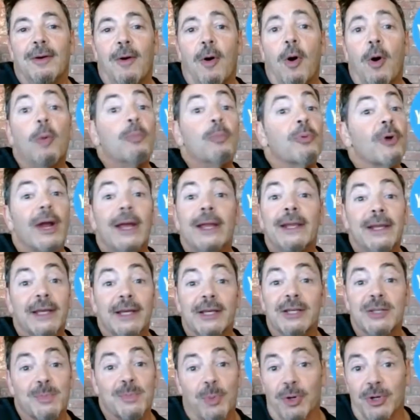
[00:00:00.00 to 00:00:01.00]
All branding
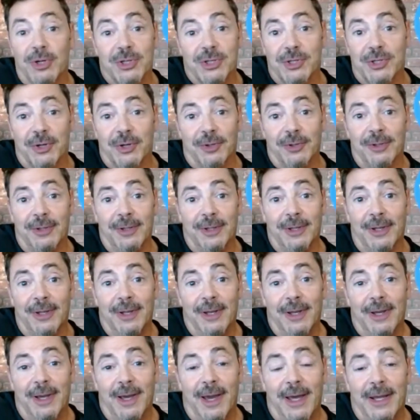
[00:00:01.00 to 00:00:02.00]
is personal.
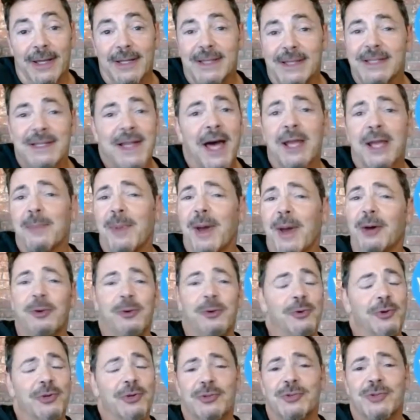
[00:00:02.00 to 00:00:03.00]
And it's not about who
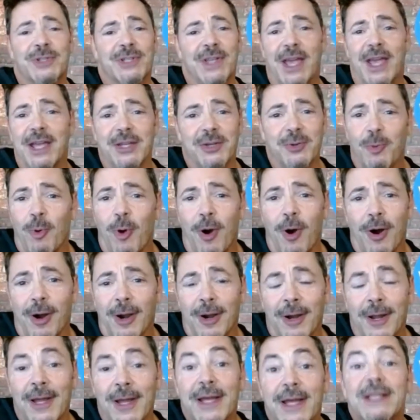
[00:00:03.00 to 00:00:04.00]
you say you are.
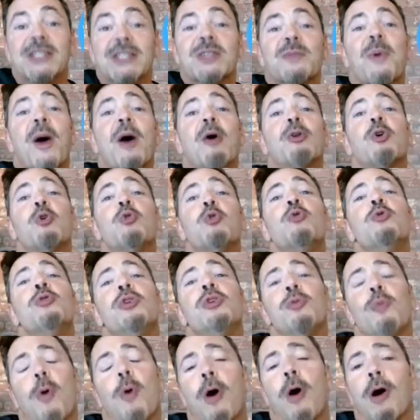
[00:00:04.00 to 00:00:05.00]
It's about who
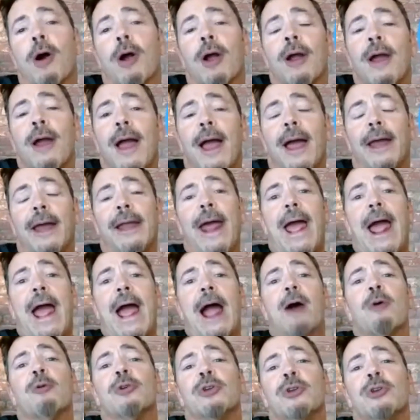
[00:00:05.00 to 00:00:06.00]
you are and
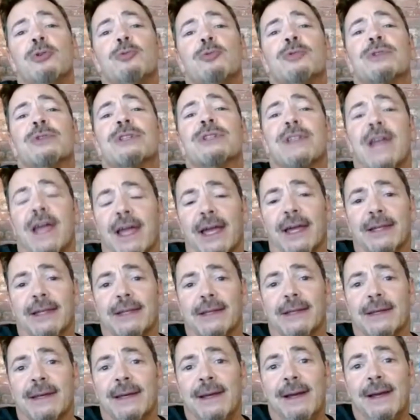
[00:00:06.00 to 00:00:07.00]
how you say it.
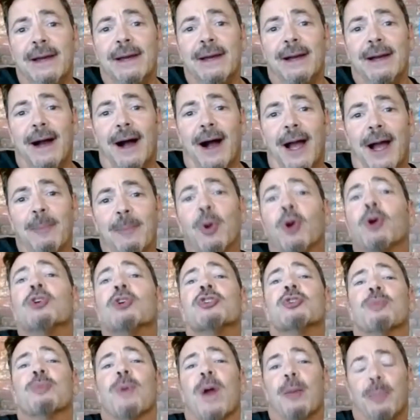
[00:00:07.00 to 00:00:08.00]
I'm
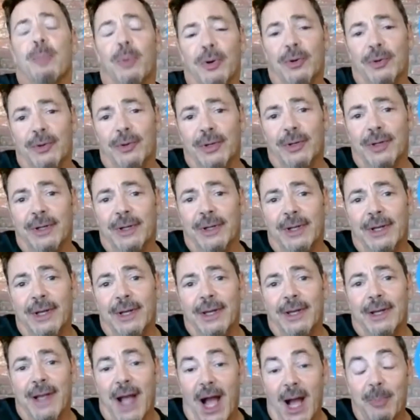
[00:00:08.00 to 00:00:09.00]
Hirsch Redroot,
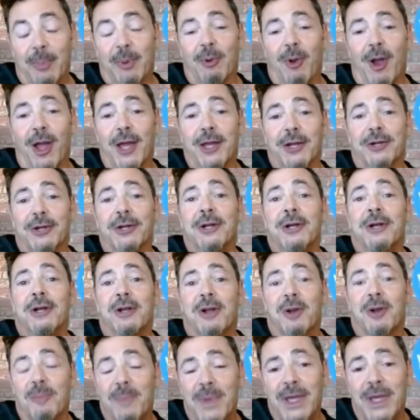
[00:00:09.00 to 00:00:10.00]
copywriter,
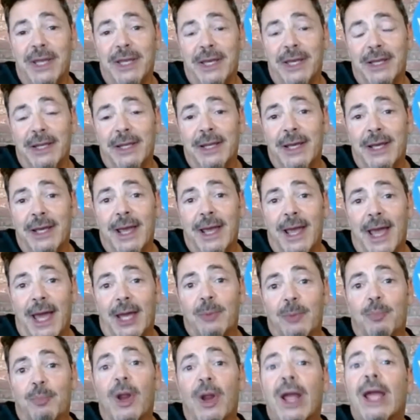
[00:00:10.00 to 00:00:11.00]
comedian,
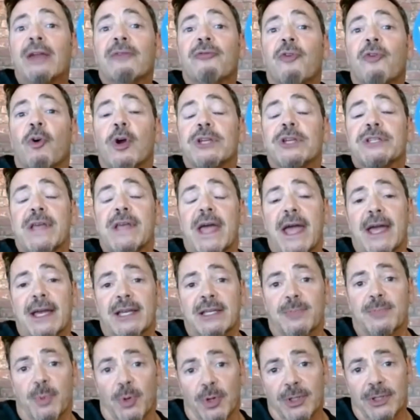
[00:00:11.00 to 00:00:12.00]
and brand voice
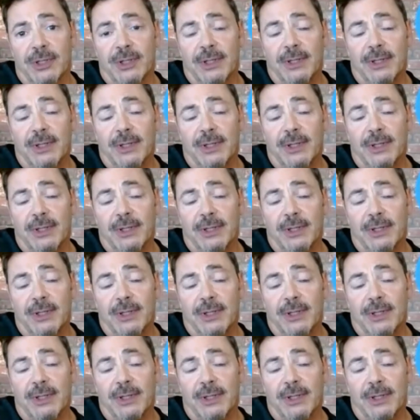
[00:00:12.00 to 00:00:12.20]
expert.